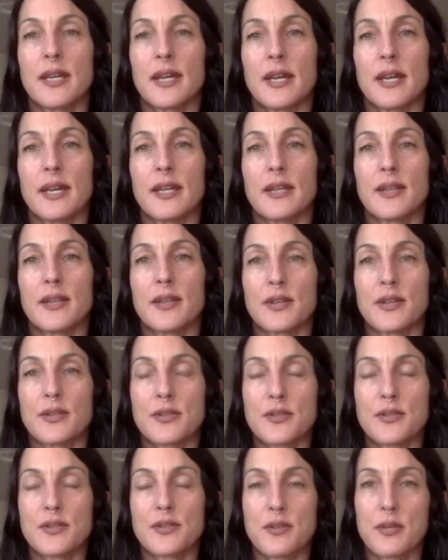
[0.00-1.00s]
And there are
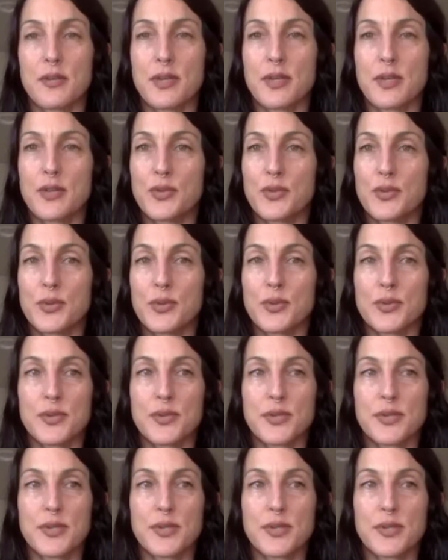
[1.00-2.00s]
so many
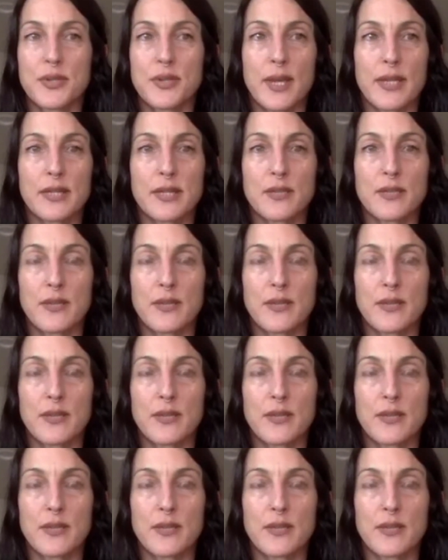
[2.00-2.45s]
tools and ways